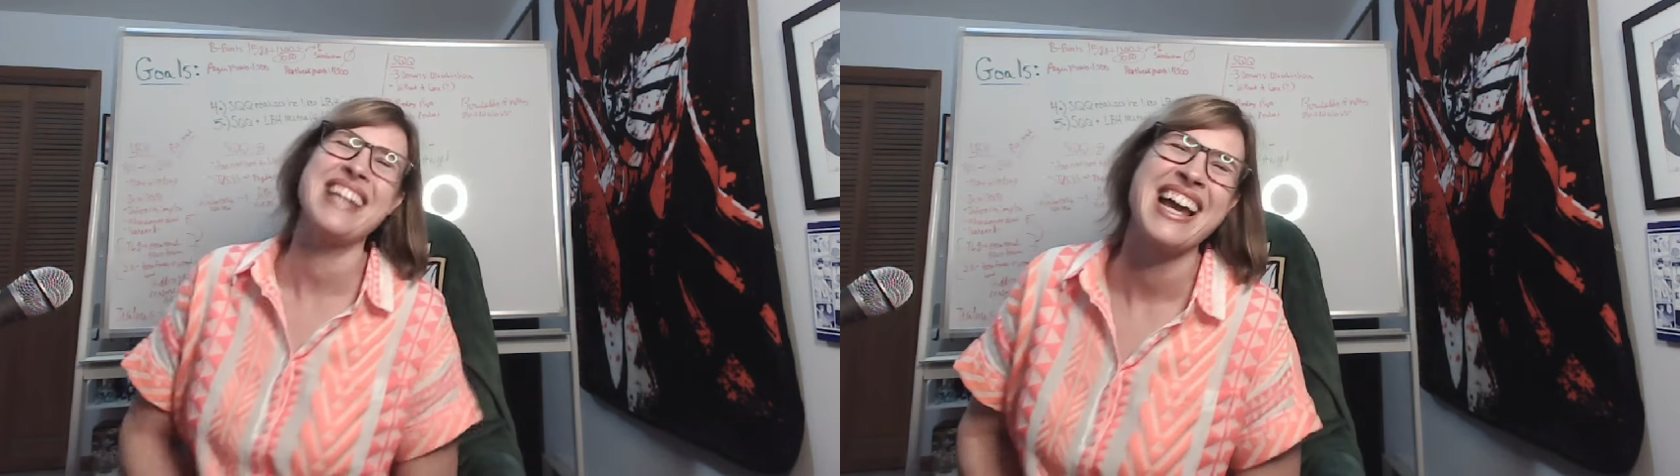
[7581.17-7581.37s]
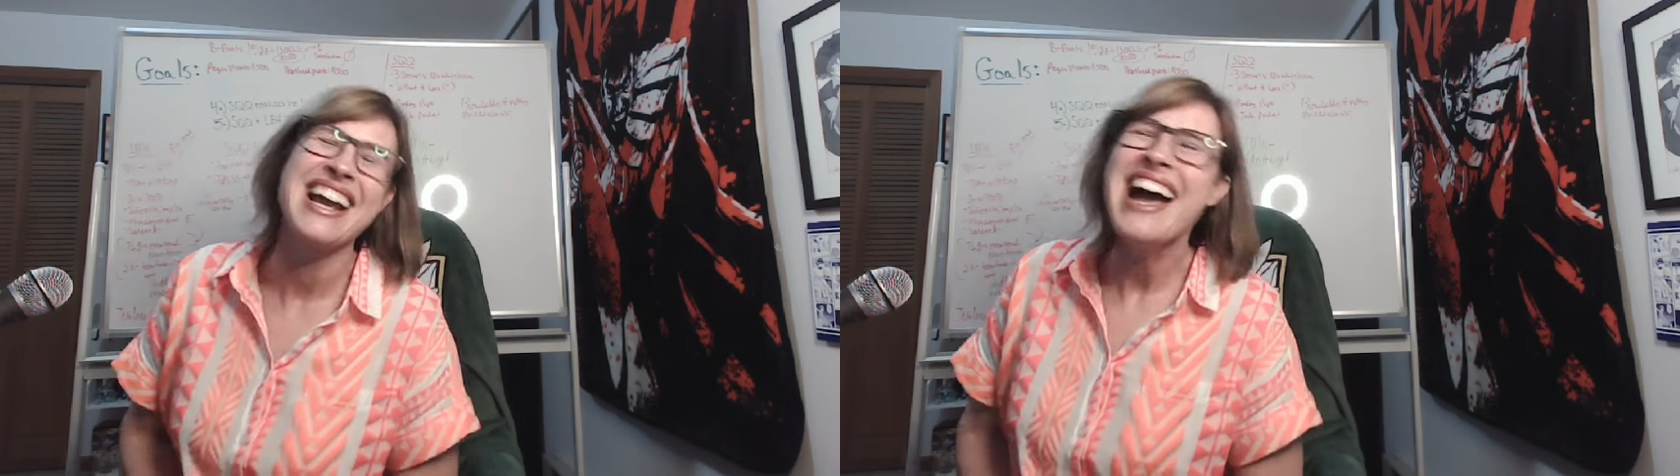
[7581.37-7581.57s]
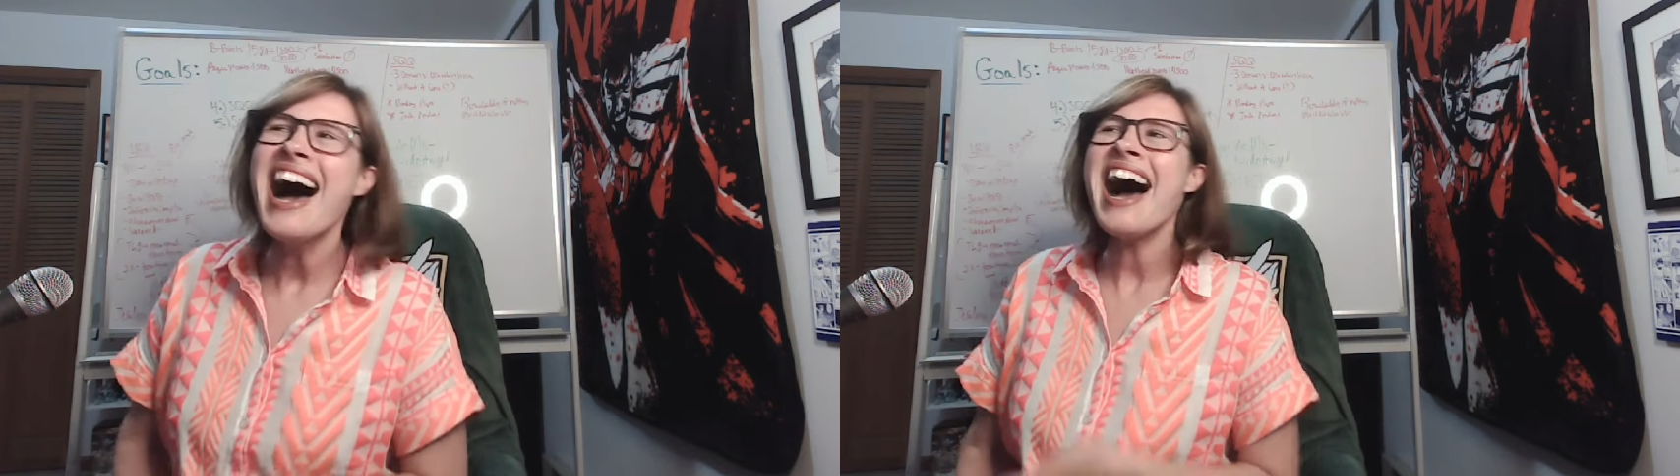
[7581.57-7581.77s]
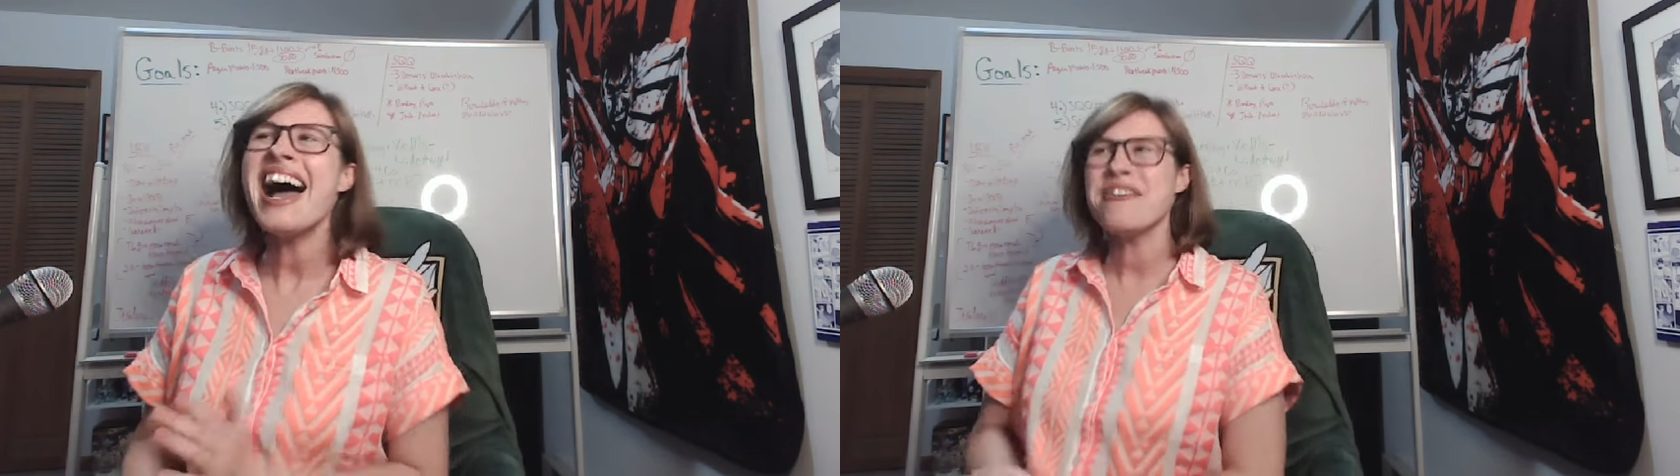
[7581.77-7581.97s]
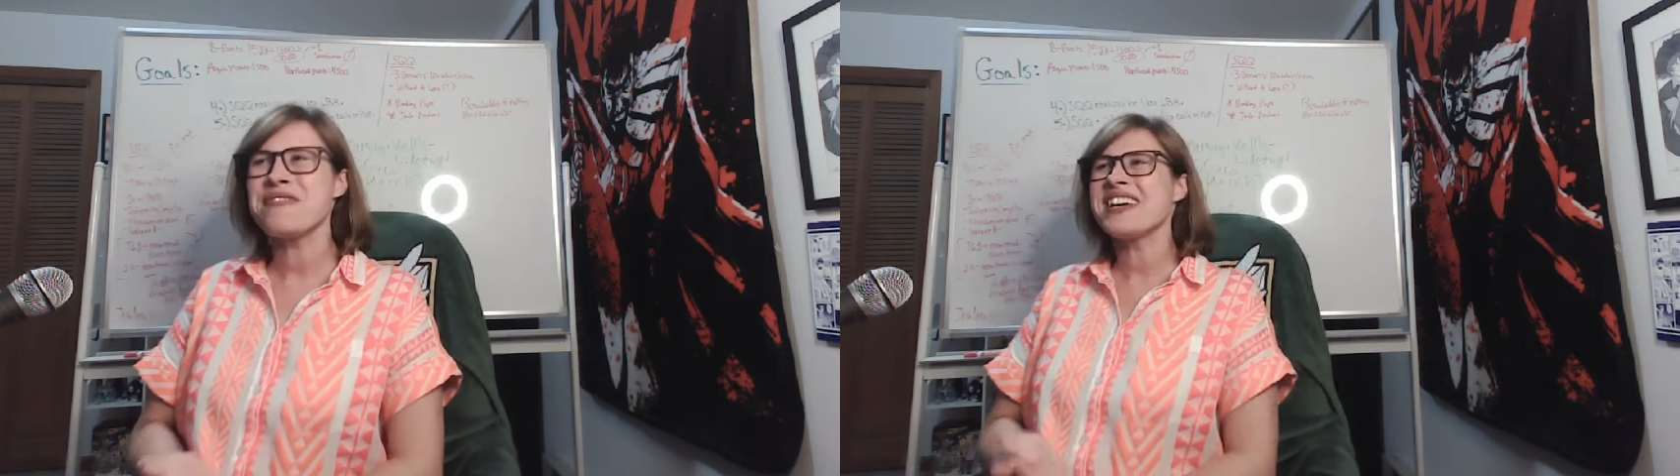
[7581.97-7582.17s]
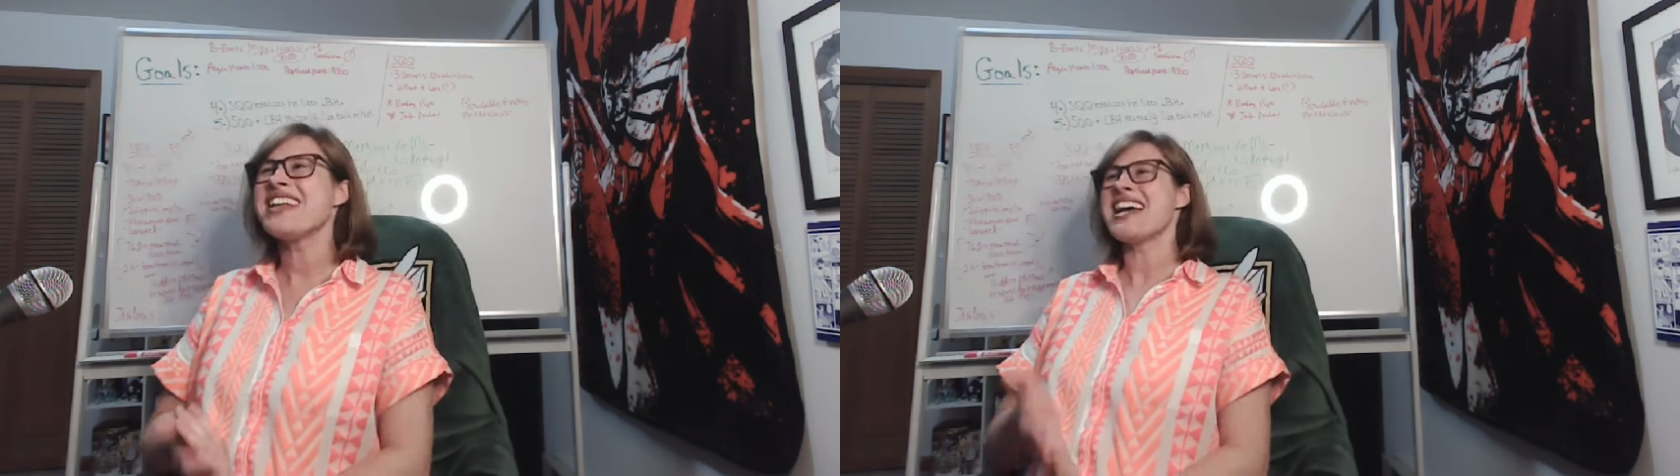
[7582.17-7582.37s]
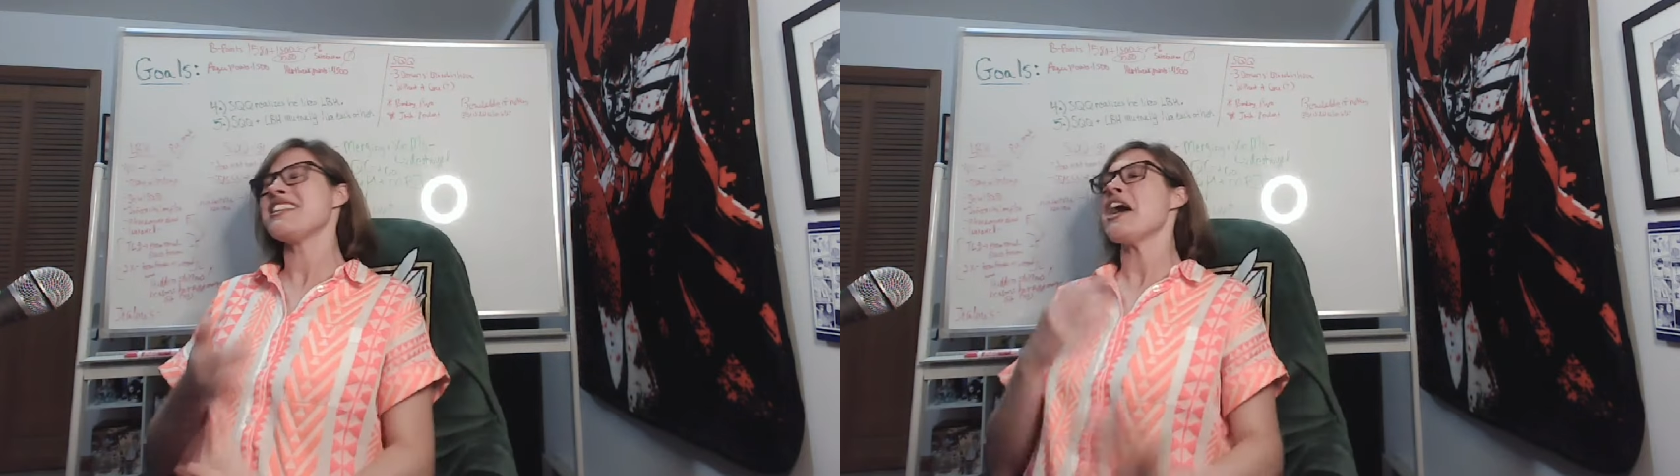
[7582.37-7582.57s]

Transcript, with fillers: like, I feel like